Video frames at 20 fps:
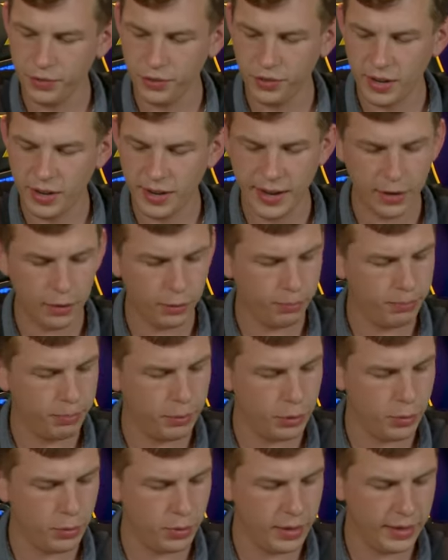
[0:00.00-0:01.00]
just little
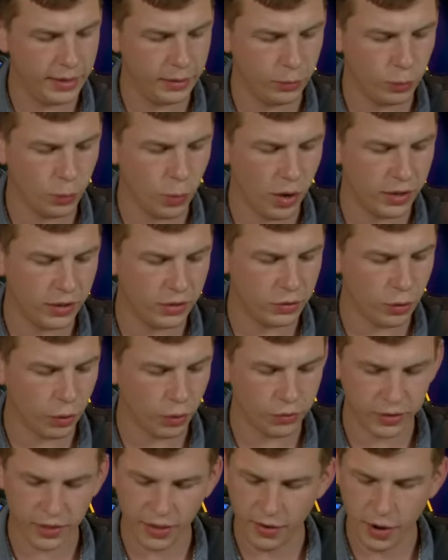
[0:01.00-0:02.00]
white
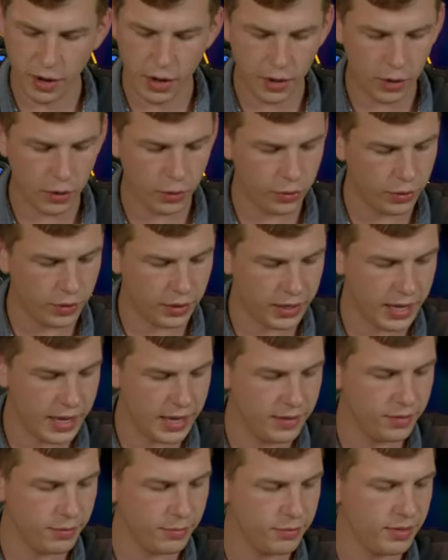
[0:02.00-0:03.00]
dots there are on the
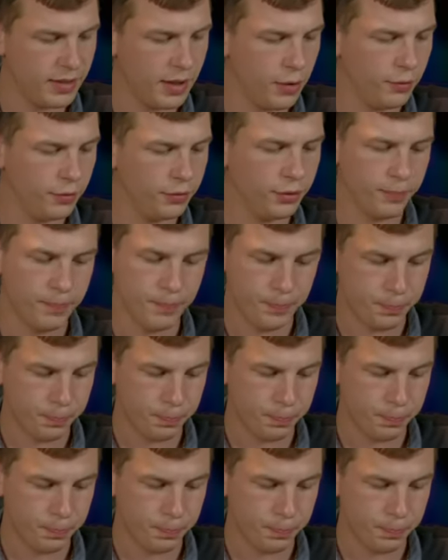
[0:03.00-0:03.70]
keys themselves,